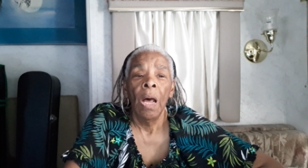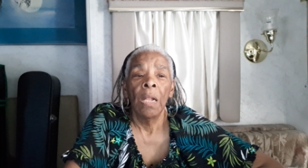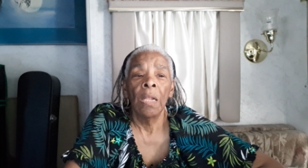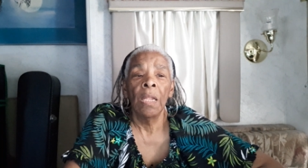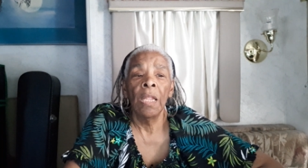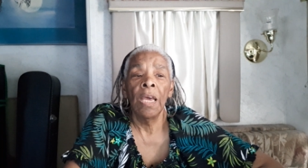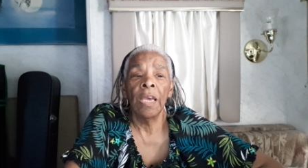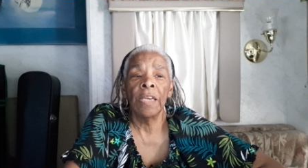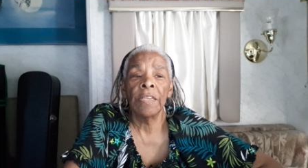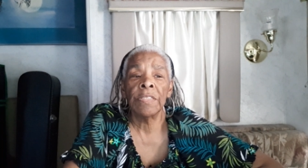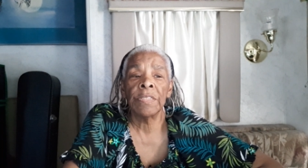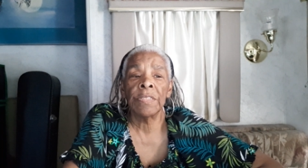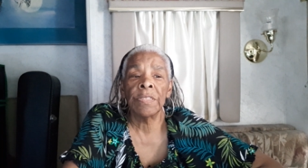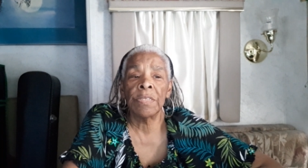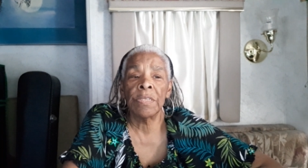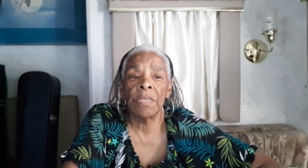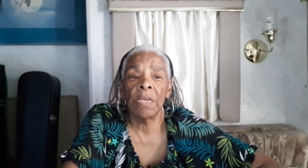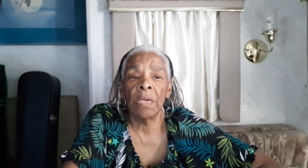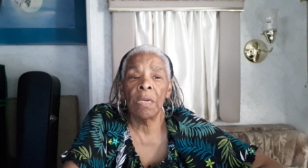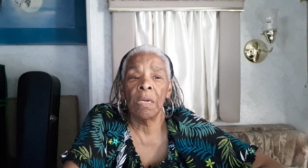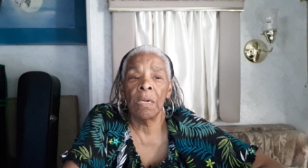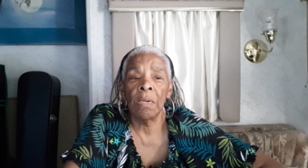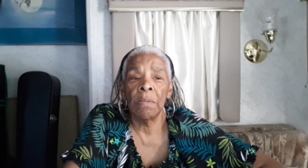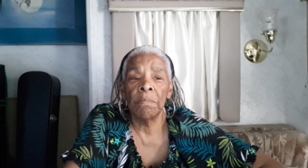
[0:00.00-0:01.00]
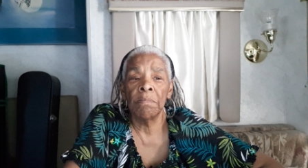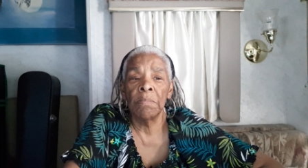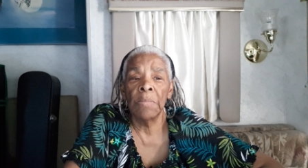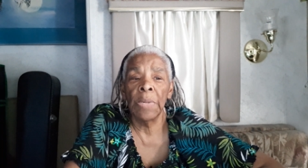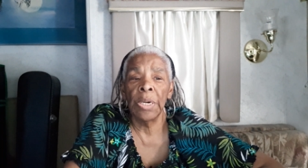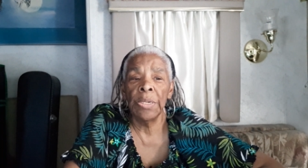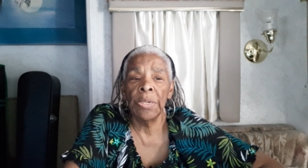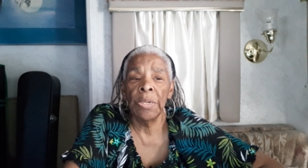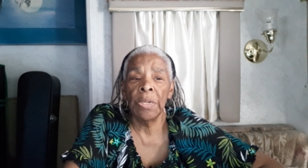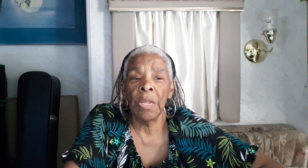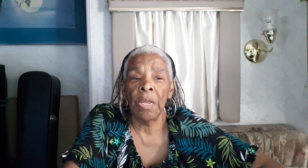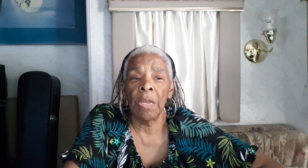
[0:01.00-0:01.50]
Last
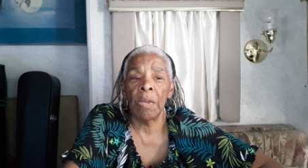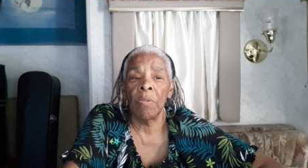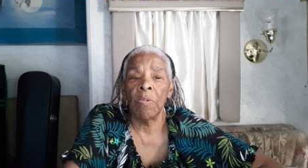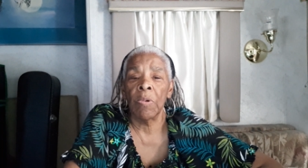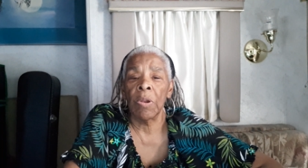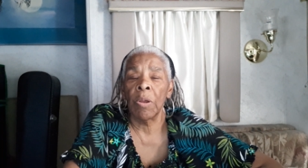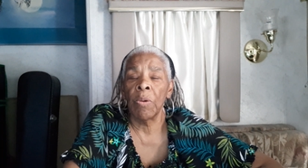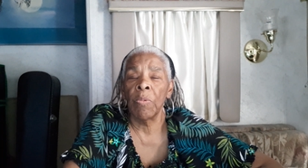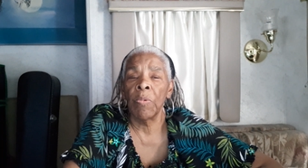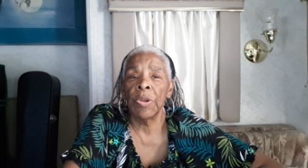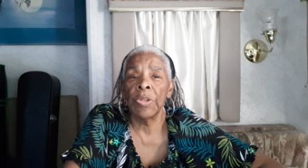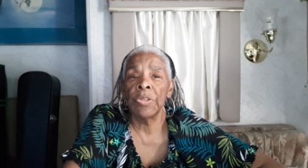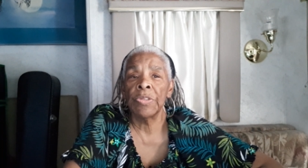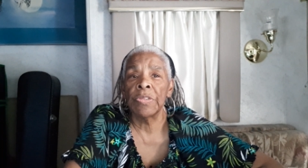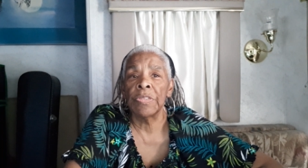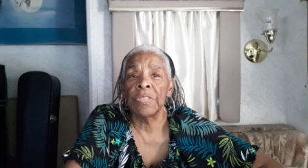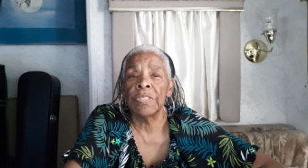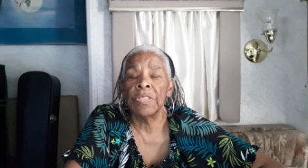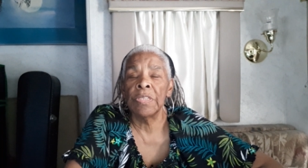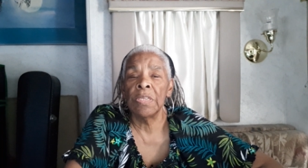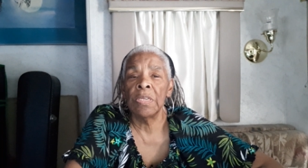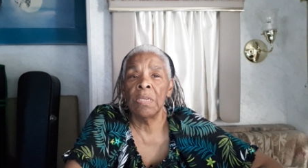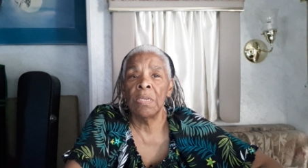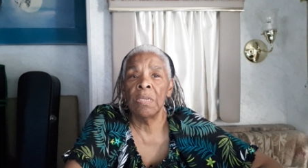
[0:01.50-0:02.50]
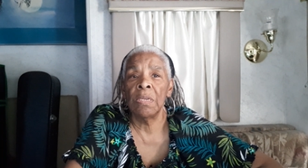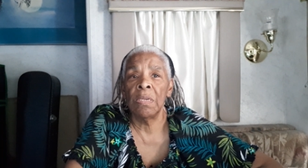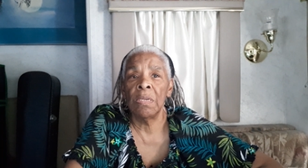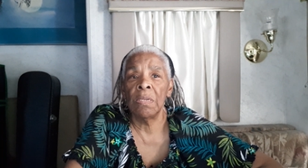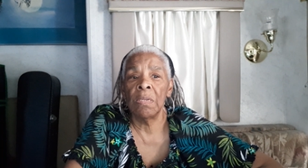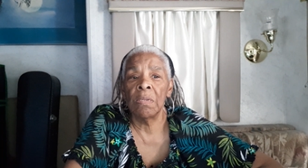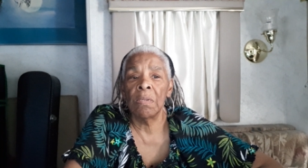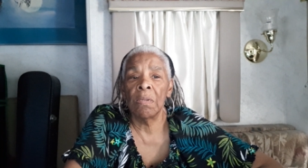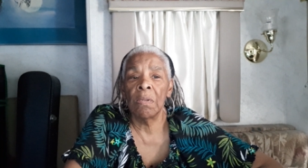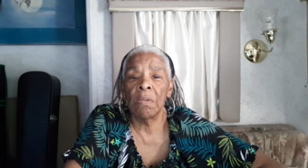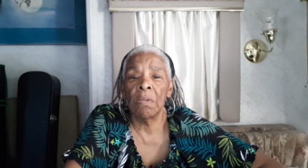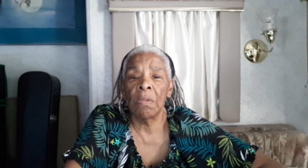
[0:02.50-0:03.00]
Monday, when I went to see
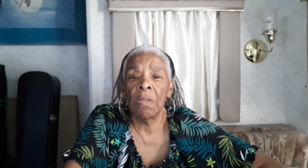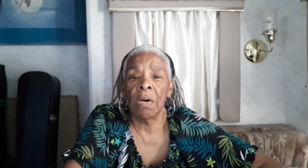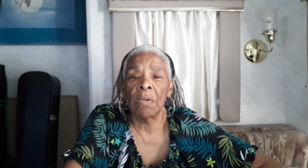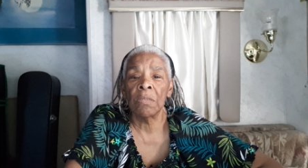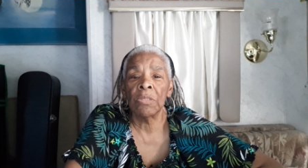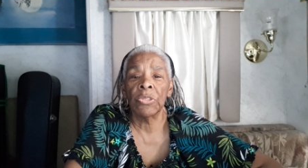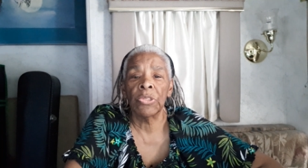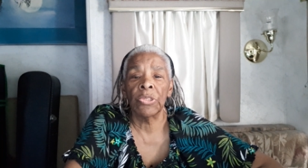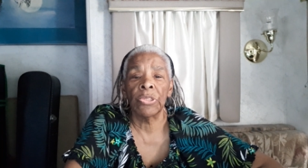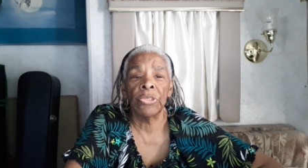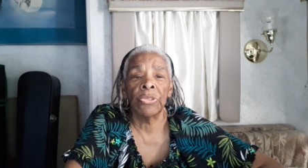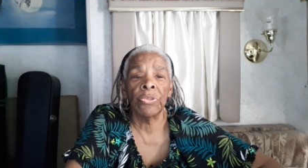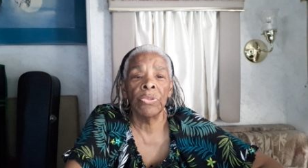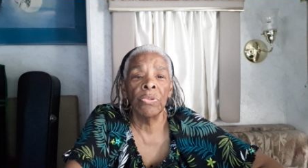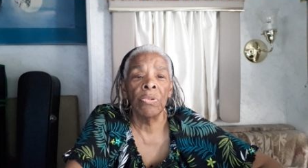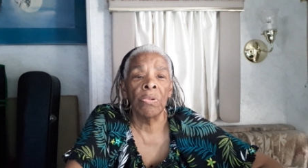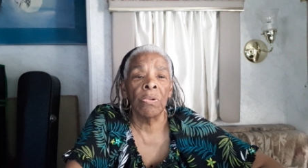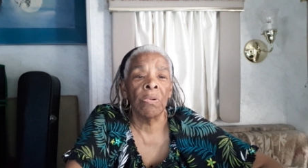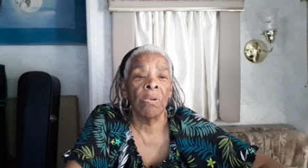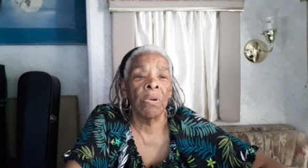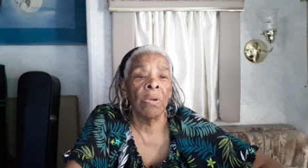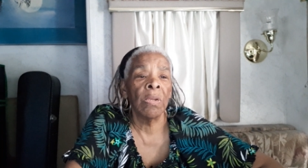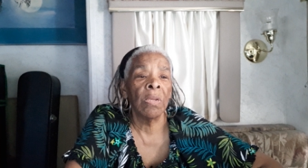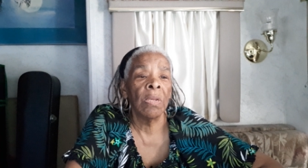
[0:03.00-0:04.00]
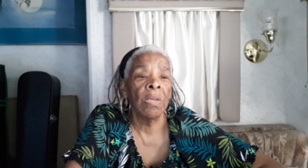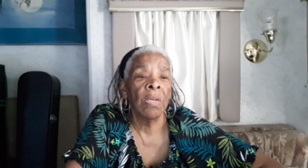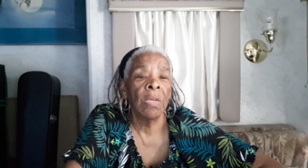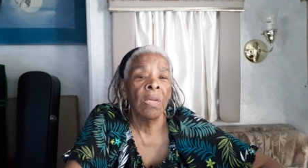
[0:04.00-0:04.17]
Dr. Sung